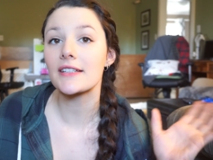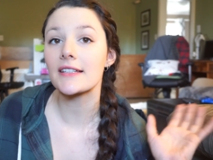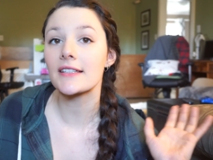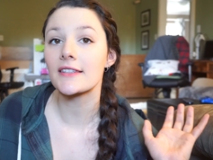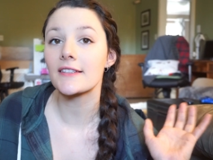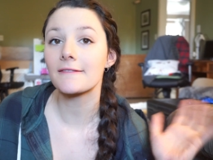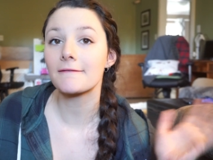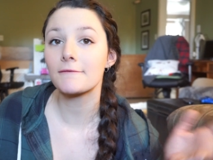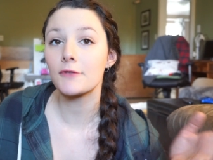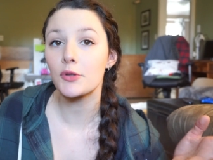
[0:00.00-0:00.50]
in
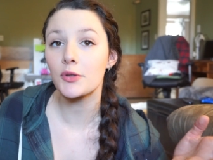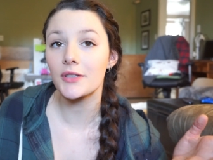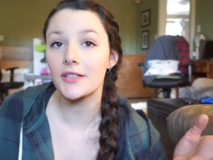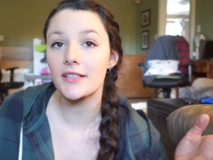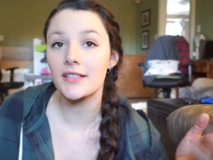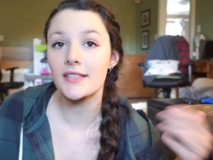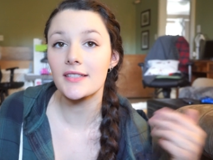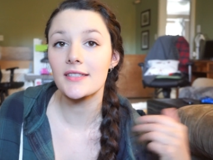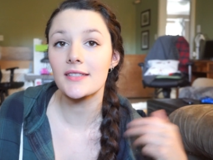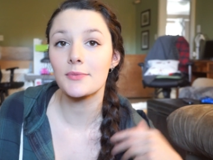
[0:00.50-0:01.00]
the
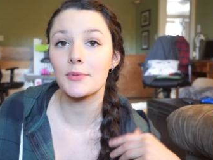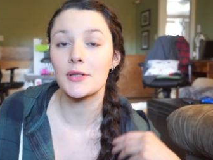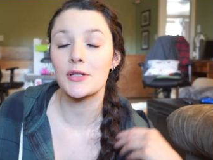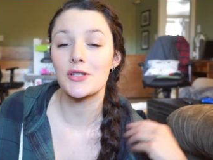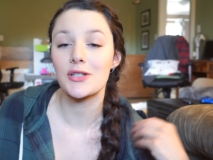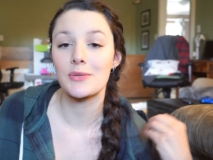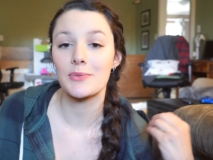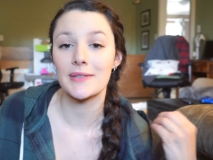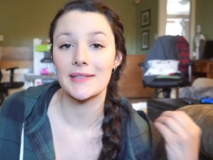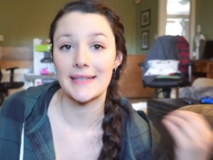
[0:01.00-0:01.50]
forest when
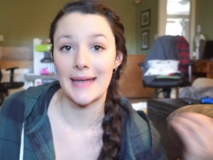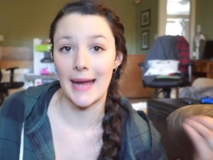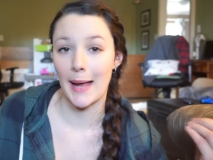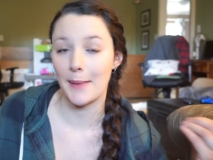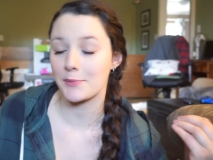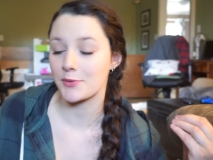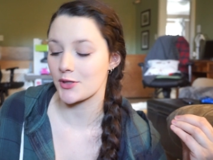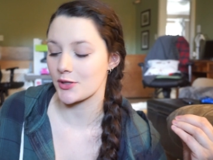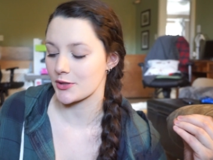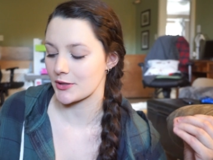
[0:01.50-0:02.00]
she was
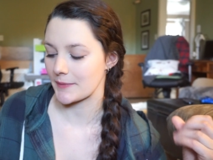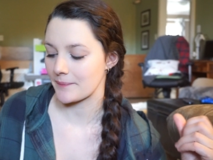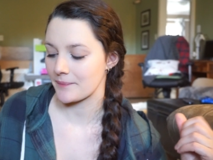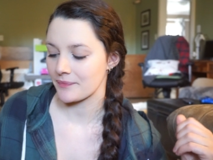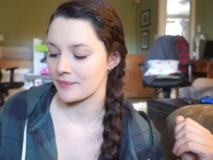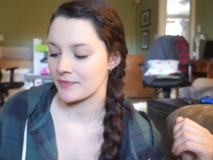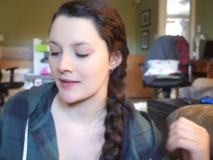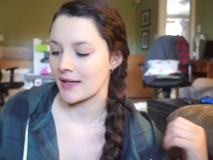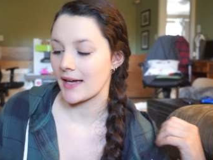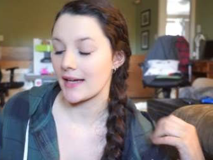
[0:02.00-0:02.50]
captured
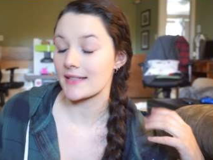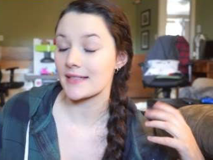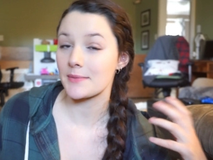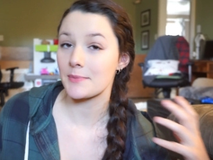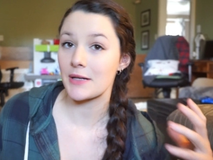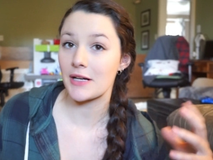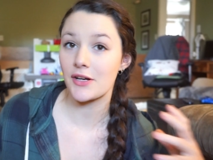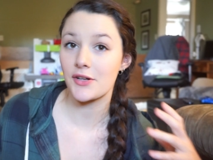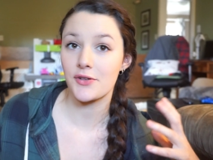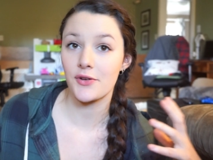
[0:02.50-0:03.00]
and to
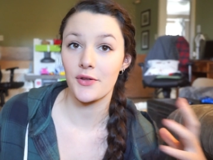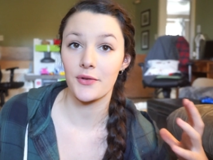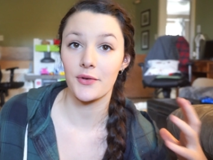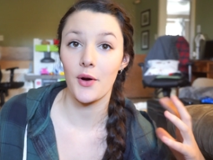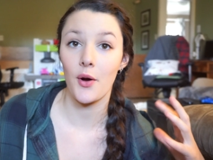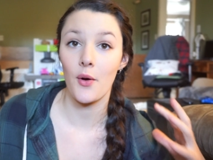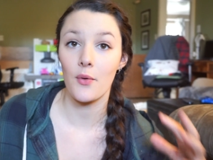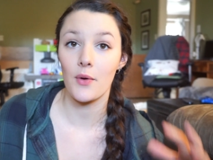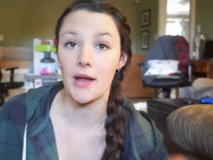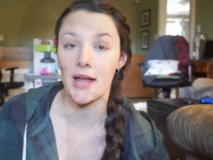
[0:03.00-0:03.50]
make sure they're
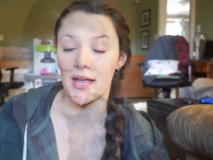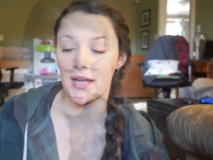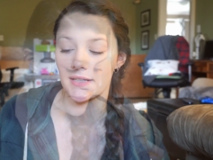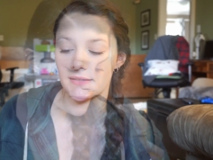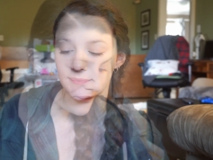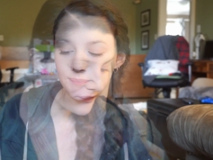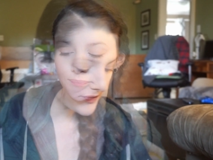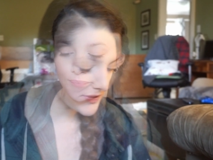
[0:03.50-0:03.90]
okay.